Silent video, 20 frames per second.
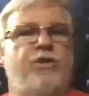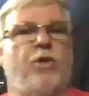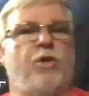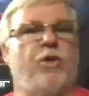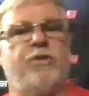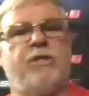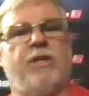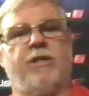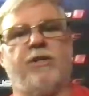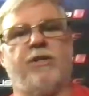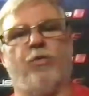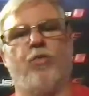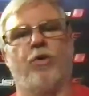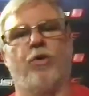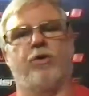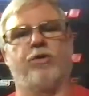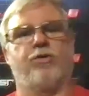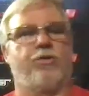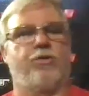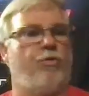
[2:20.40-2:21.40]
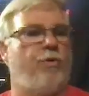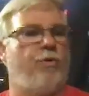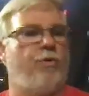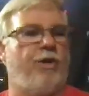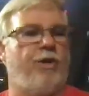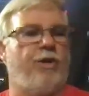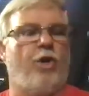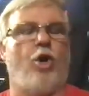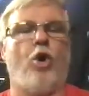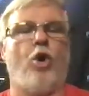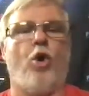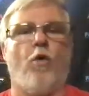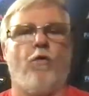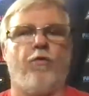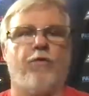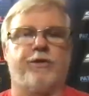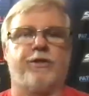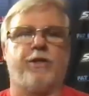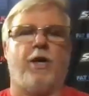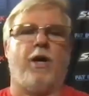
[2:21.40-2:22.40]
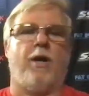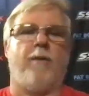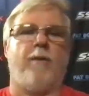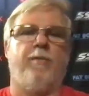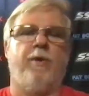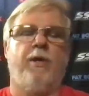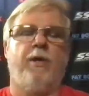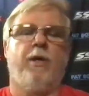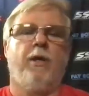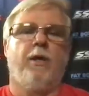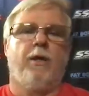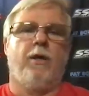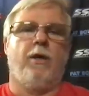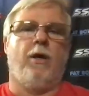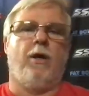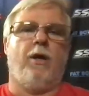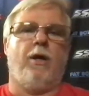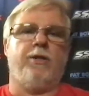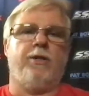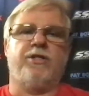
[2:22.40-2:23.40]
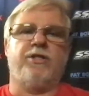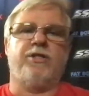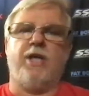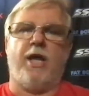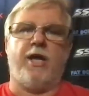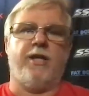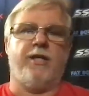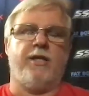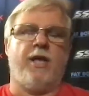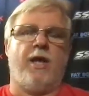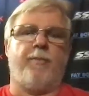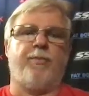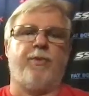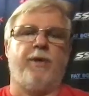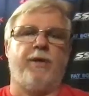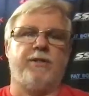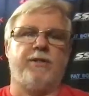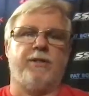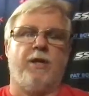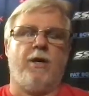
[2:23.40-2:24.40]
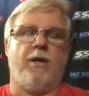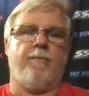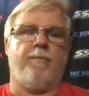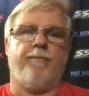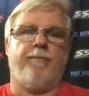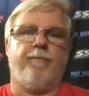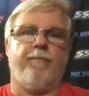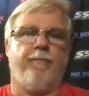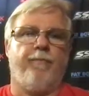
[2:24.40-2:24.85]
it's almost like the WORCS crew went into overtime on setting that place up.